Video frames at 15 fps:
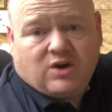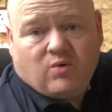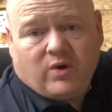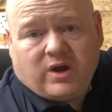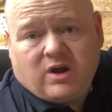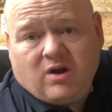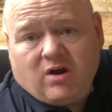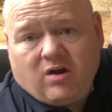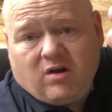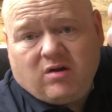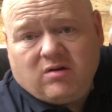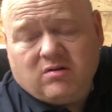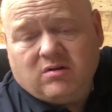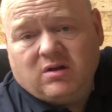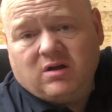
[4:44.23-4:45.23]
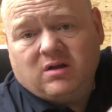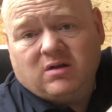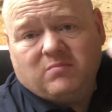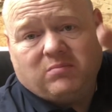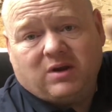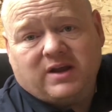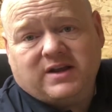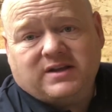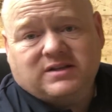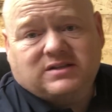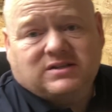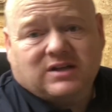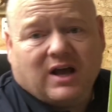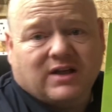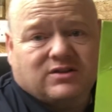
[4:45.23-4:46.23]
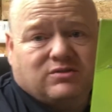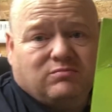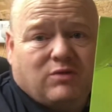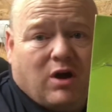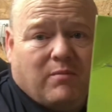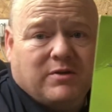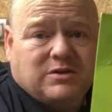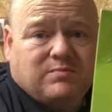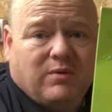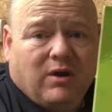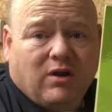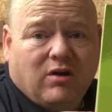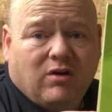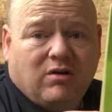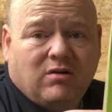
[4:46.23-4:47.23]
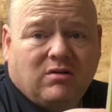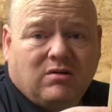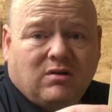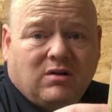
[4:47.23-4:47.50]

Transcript: Quikcore. Please add some comments below.